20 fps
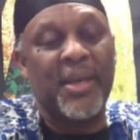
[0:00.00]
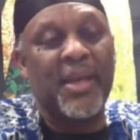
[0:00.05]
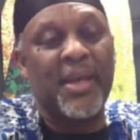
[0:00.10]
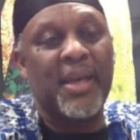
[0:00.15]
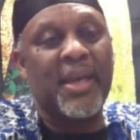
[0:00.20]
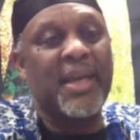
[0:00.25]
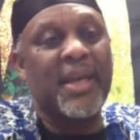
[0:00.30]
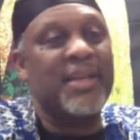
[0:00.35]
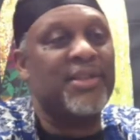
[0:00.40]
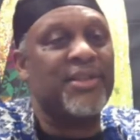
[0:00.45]

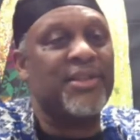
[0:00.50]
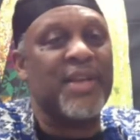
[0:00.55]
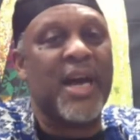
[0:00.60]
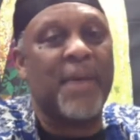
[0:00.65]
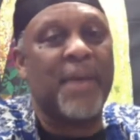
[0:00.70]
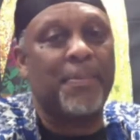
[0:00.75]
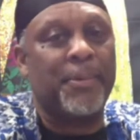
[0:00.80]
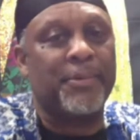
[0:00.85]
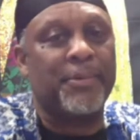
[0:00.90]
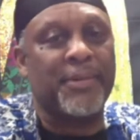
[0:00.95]
He's
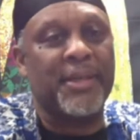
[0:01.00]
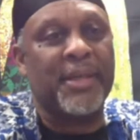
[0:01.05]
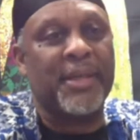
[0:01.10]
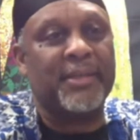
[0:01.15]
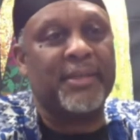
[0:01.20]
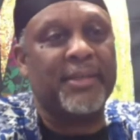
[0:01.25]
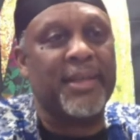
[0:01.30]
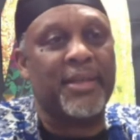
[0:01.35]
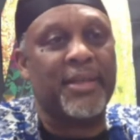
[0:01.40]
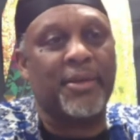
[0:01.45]
not
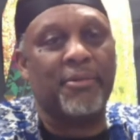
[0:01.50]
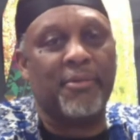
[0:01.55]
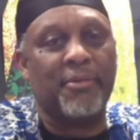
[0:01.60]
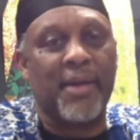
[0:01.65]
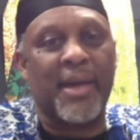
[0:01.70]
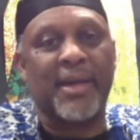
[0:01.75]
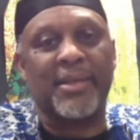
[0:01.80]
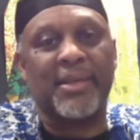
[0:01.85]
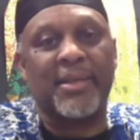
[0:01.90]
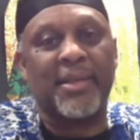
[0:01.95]
politically
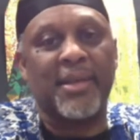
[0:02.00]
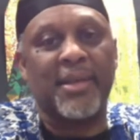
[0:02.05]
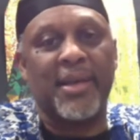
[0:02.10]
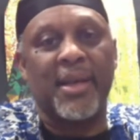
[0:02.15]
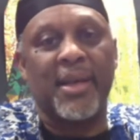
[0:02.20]
correct.